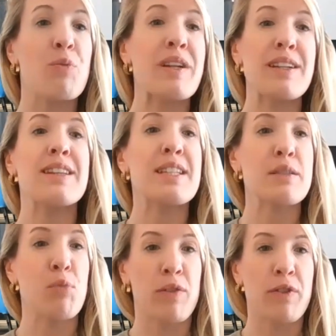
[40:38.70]
we need
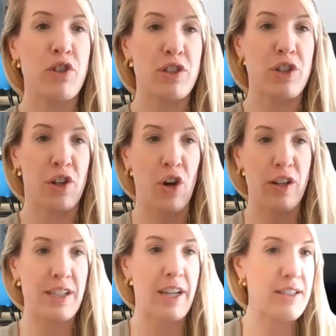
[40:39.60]
this more for just our
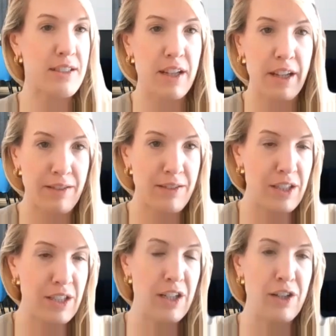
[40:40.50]
content.
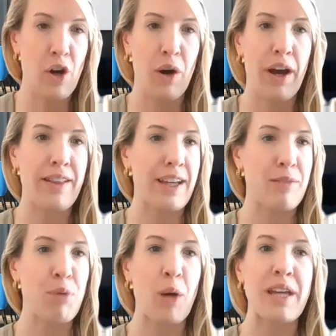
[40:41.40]
I
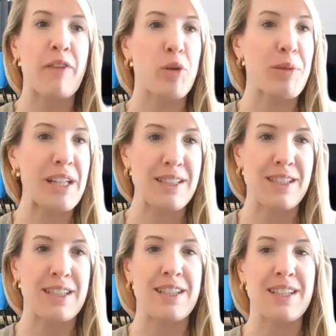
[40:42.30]
think probably everybody
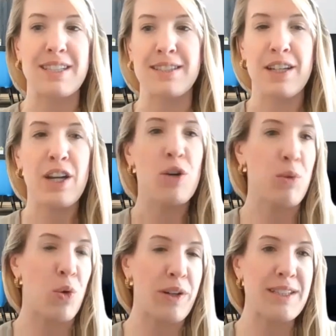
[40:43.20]
listening to this has
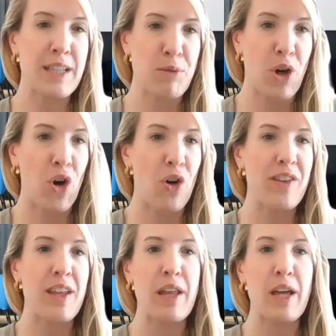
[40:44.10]
recorded some call
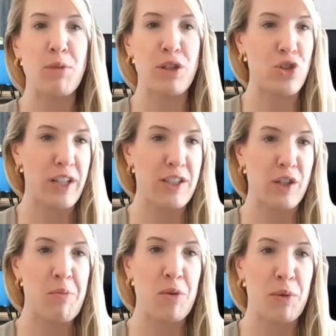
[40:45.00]
that they then put the
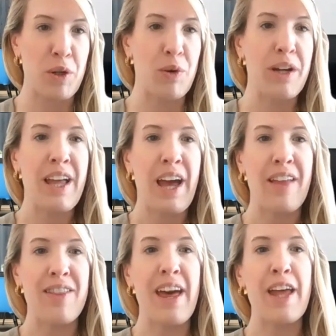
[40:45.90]
transcript through
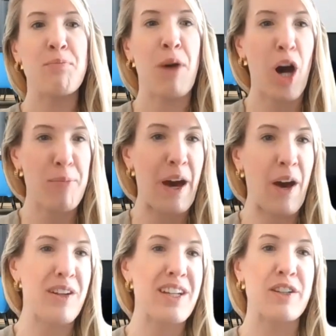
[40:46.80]
and then pop
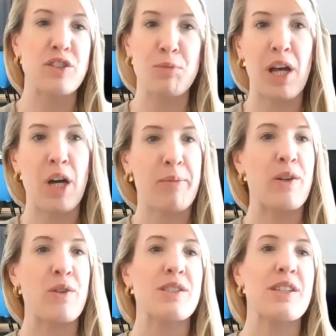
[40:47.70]
out, here's the blog
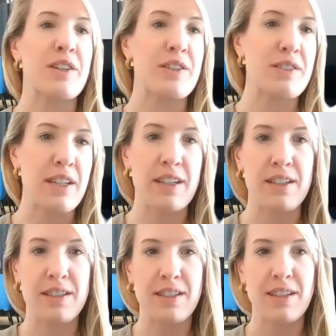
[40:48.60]
post, here's
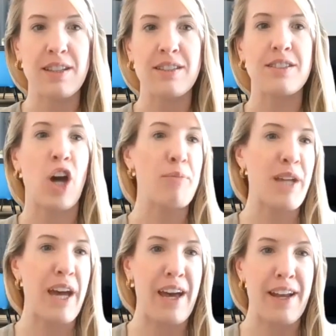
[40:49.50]
the
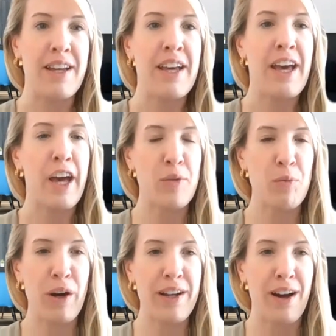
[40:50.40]
top 10 and
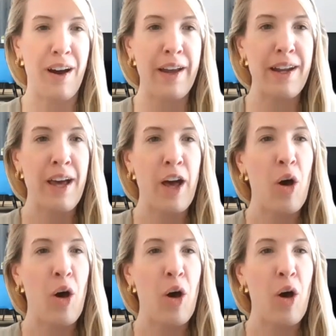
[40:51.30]
whatnot.